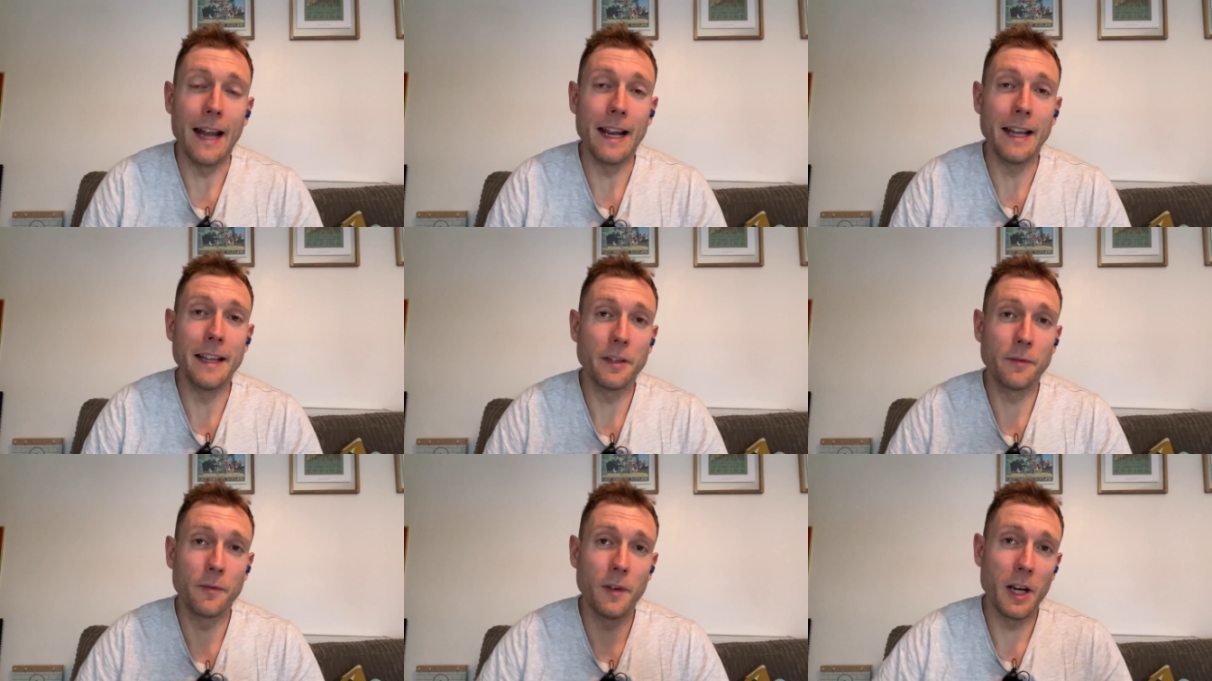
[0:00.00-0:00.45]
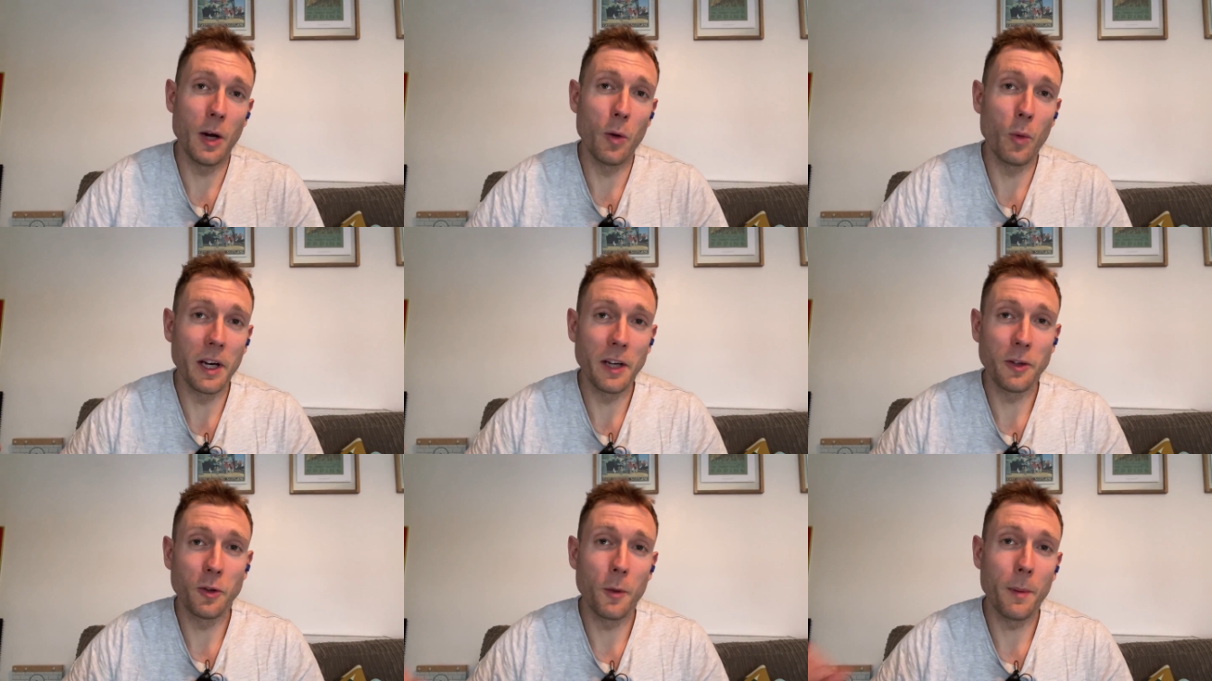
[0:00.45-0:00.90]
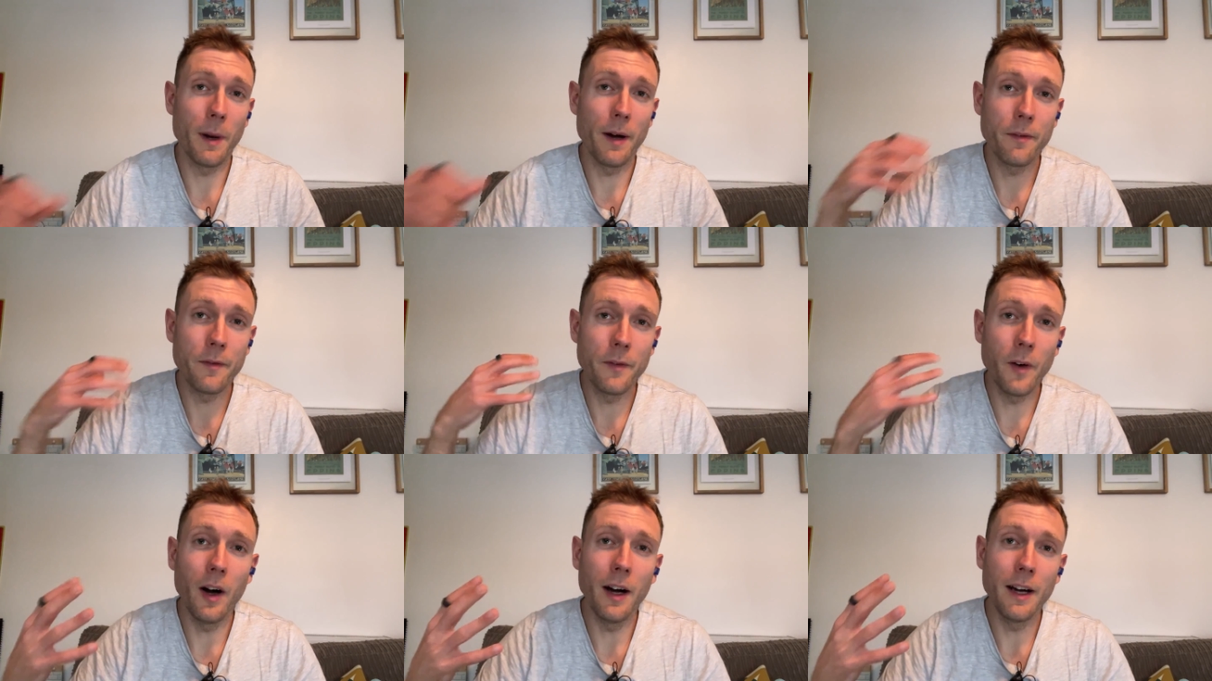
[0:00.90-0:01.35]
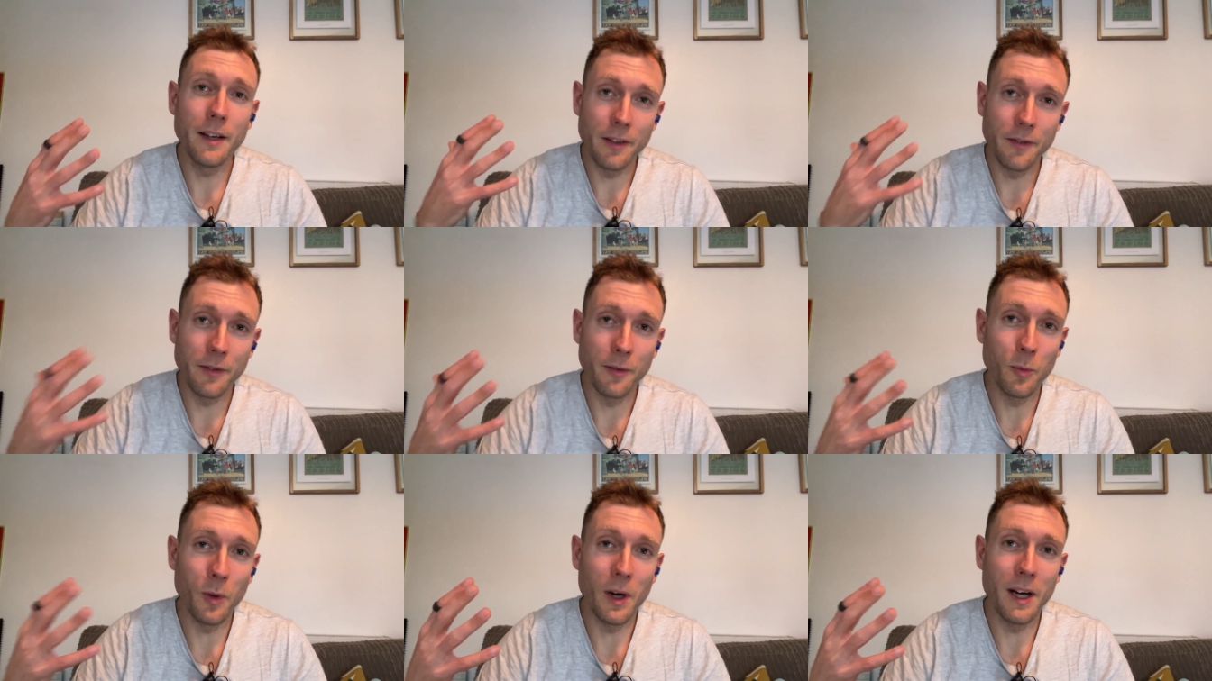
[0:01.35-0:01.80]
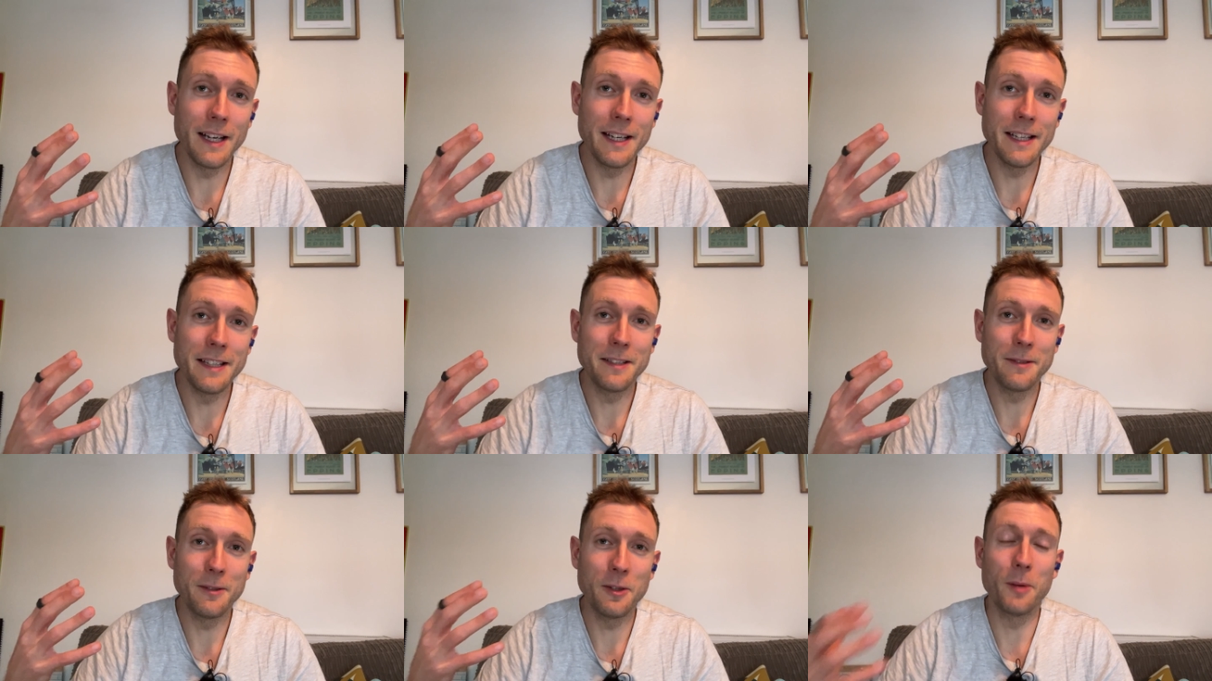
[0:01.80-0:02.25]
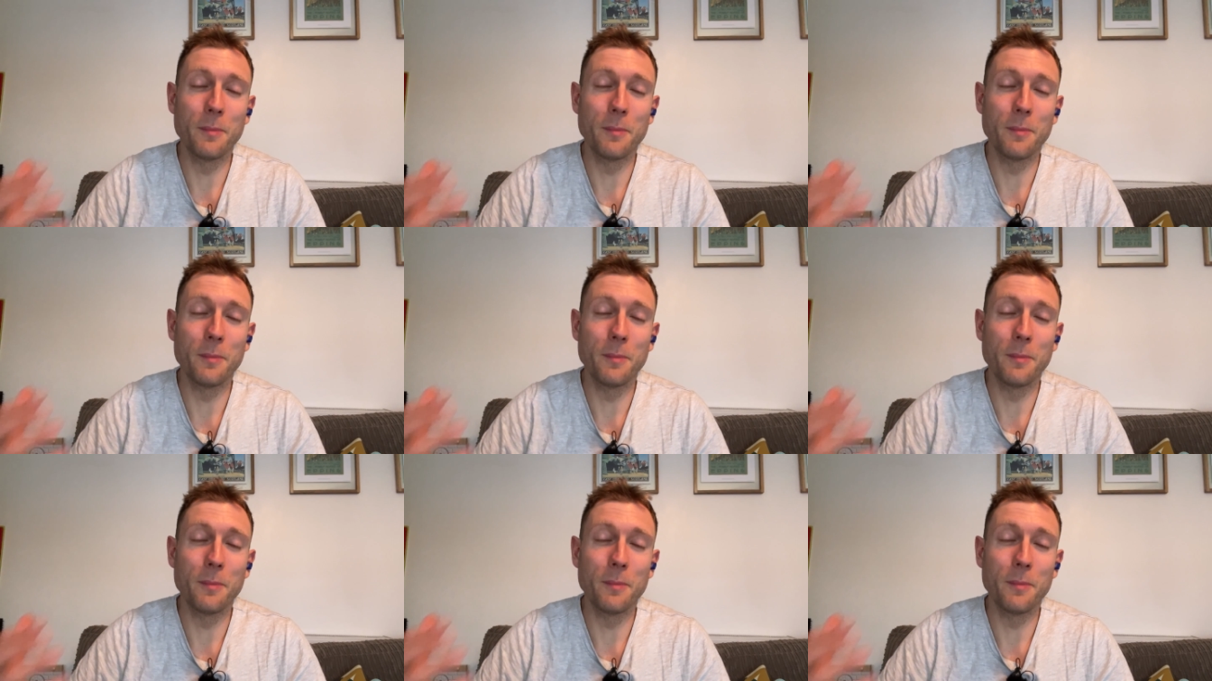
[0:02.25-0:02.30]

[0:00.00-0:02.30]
and in this video, we're going to talk about five different ways